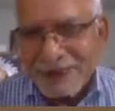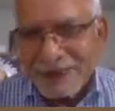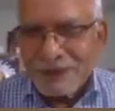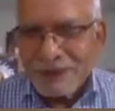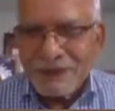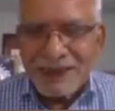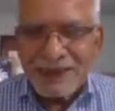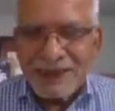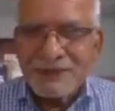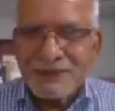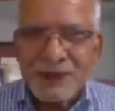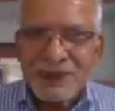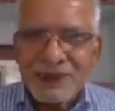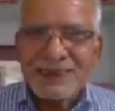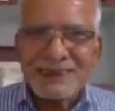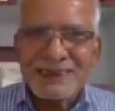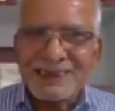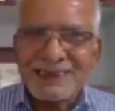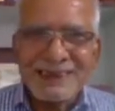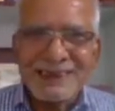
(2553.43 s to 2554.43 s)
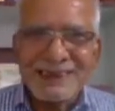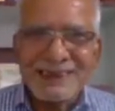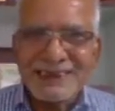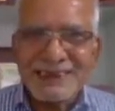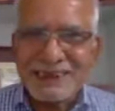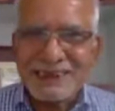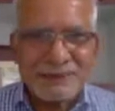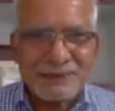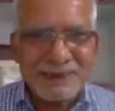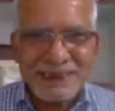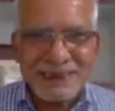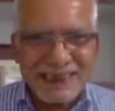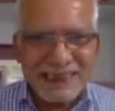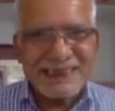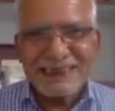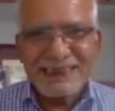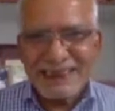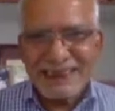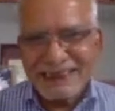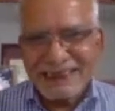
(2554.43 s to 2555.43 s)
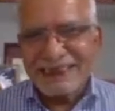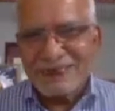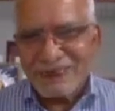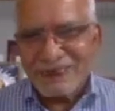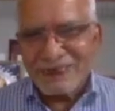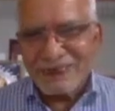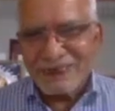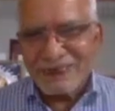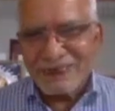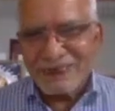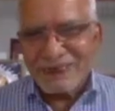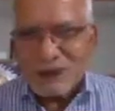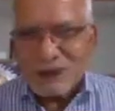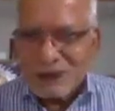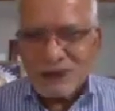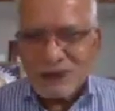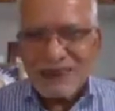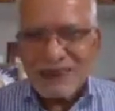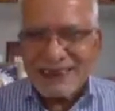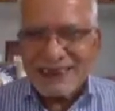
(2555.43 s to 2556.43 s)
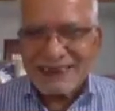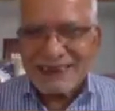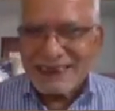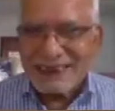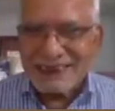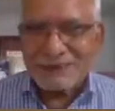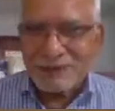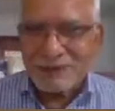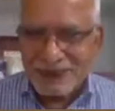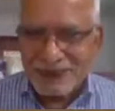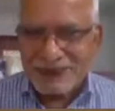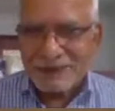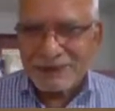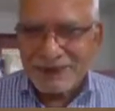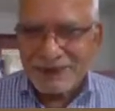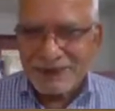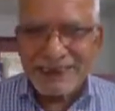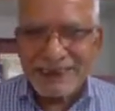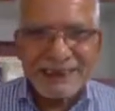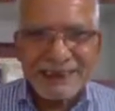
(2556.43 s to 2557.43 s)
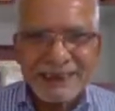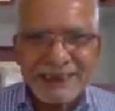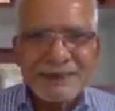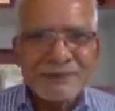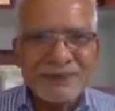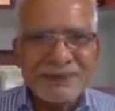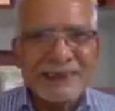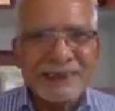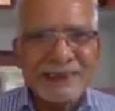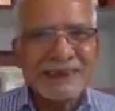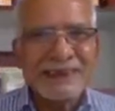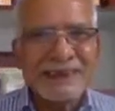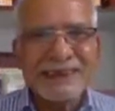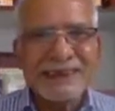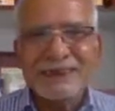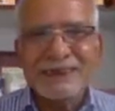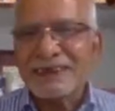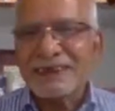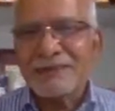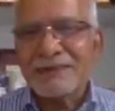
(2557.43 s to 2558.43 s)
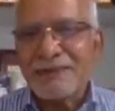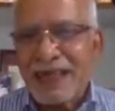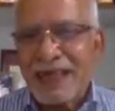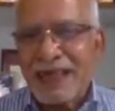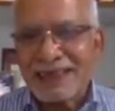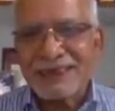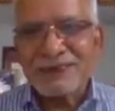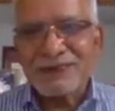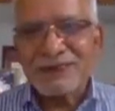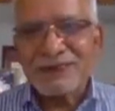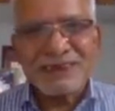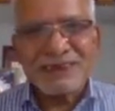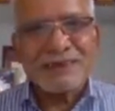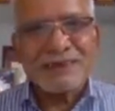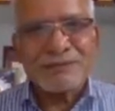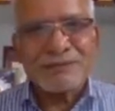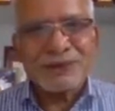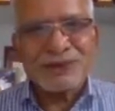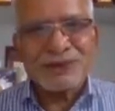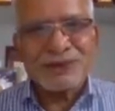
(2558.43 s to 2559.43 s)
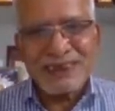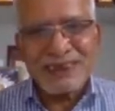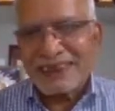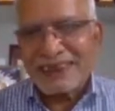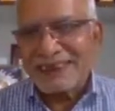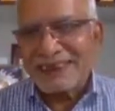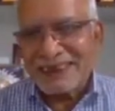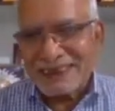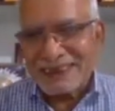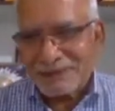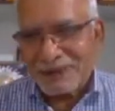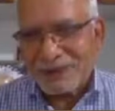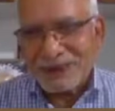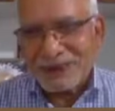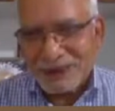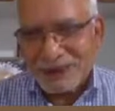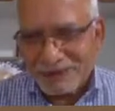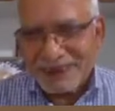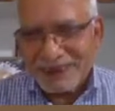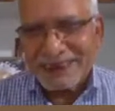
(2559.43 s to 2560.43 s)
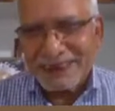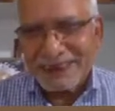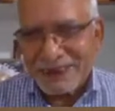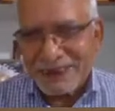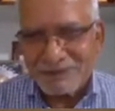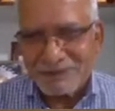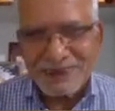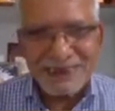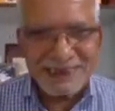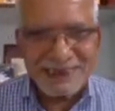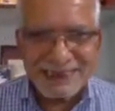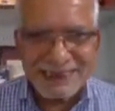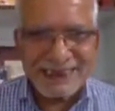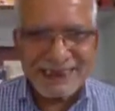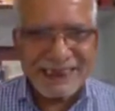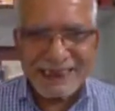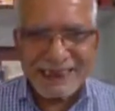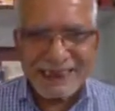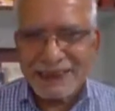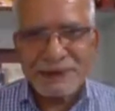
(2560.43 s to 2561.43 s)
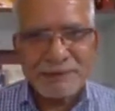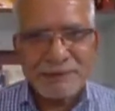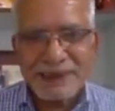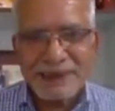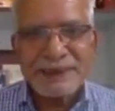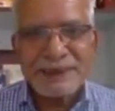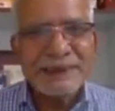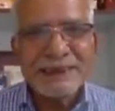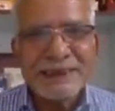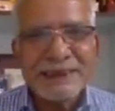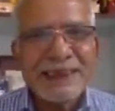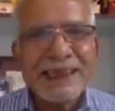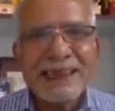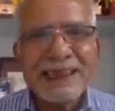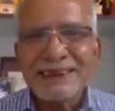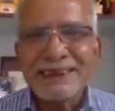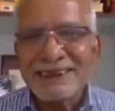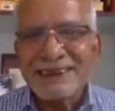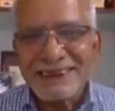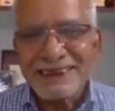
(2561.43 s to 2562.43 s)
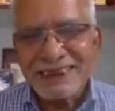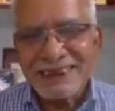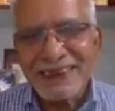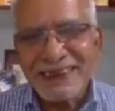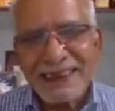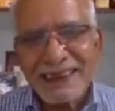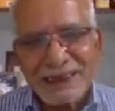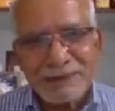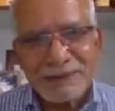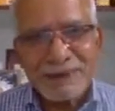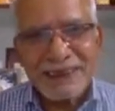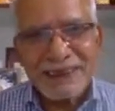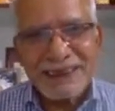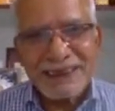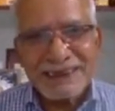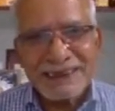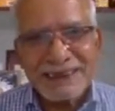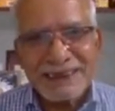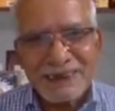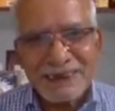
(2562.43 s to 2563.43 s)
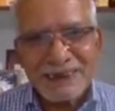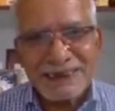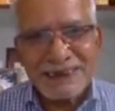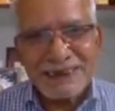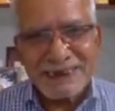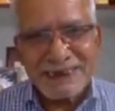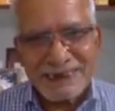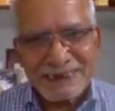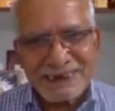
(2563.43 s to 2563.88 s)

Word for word: well, what does signatures mean? I really do not know. Who takes the responsibility? Finally, it was the Marris who was supposed to take the responsibility of this city and the sitting arrangement is not uh,